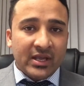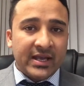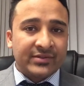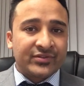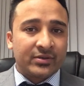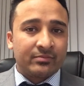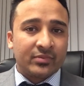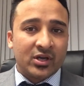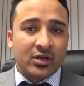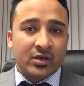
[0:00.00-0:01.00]
and
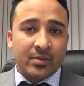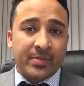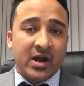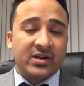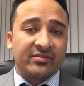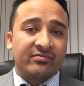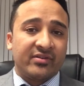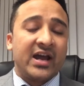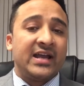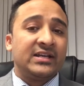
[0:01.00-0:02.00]
some comparative
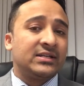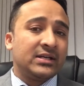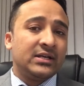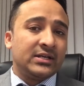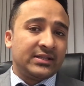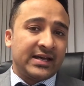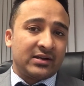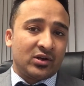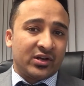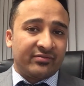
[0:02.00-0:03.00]
rate
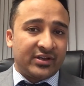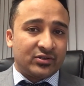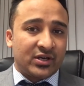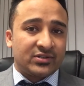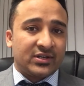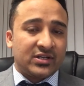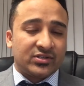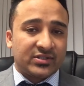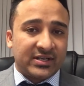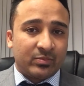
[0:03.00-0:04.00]
that a lot of education
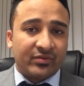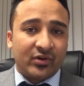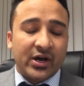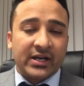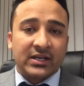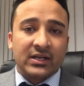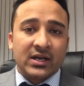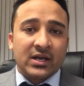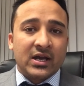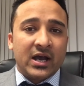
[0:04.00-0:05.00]
agents are providing,
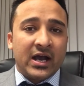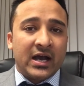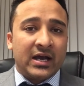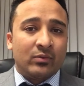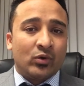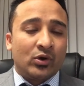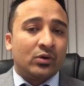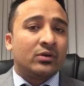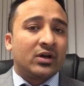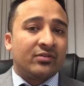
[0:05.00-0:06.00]

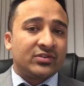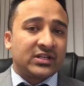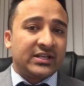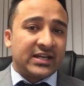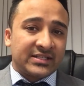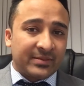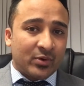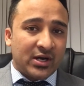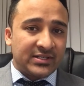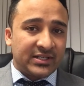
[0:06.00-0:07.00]
well, obviously, yes, the
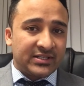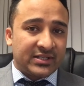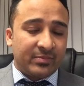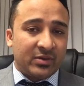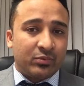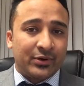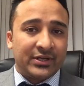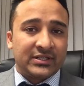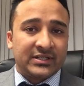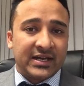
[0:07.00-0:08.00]
pricing is the big
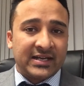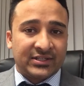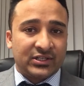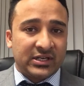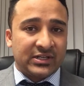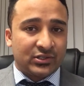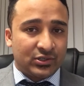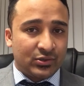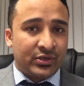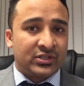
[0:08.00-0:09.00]
point. As international
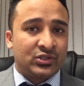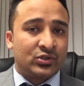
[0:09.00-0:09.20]
students,